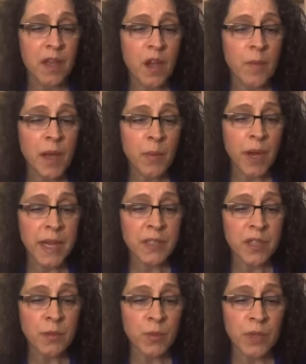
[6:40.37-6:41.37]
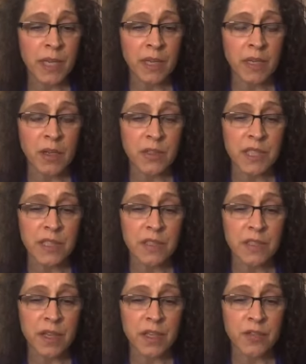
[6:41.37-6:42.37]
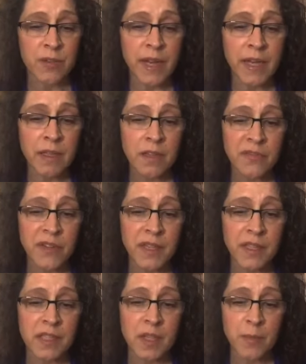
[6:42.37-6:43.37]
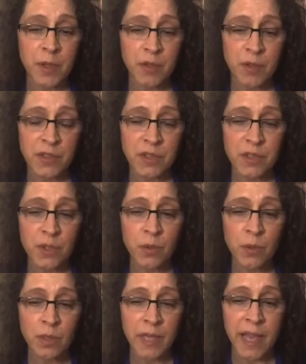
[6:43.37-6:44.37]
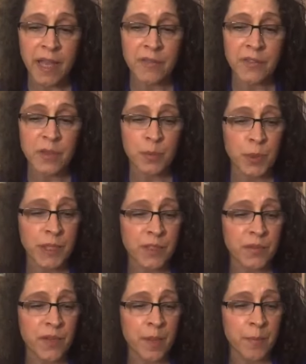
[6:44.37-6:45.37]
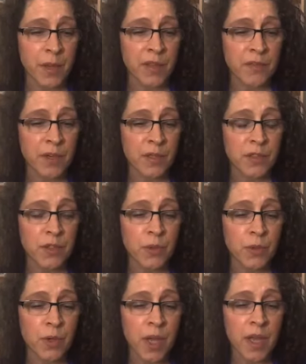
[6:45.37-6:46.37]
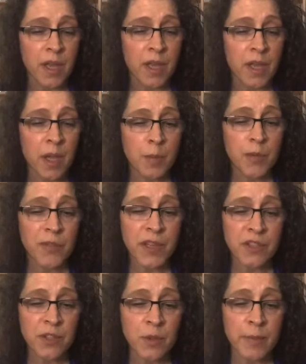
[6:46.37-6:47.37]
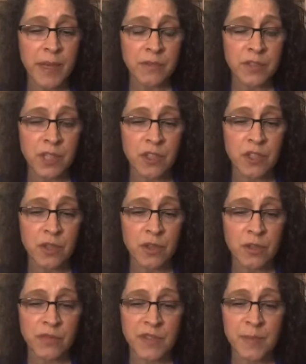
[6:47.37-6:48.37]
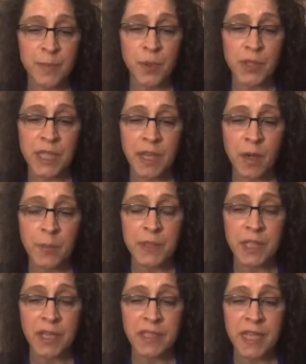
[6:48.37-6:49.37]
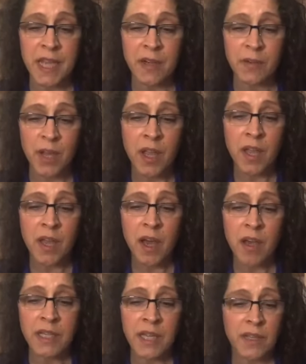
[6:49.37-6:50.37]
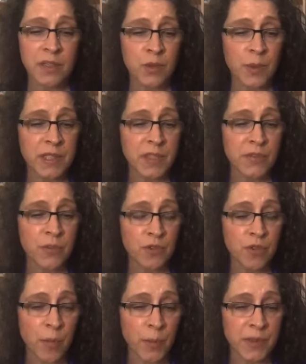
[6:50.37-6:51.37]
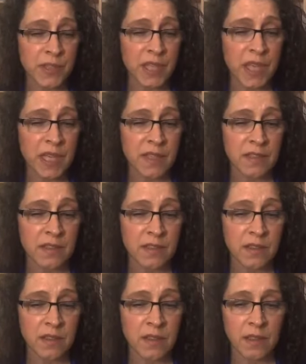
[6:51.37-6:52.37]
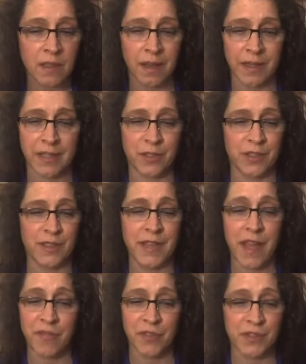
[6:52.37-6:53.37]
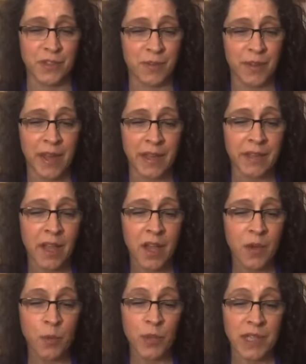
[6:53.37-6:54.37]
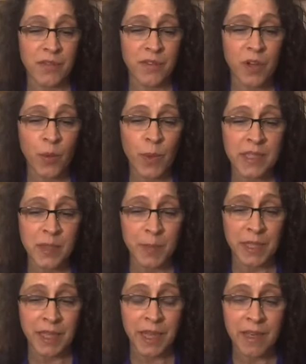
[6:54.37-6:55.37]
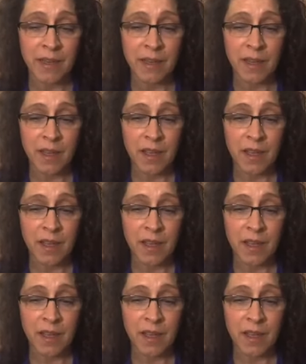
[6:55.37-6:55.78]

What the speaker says: On my way to the walk-in closet, I trail a fingertip across the tall canvas print of him by the front door, a professional mountain shot of his body upside down, hucking a 20-foot drop on skis. I could never do that, wouldn't even know where to begin.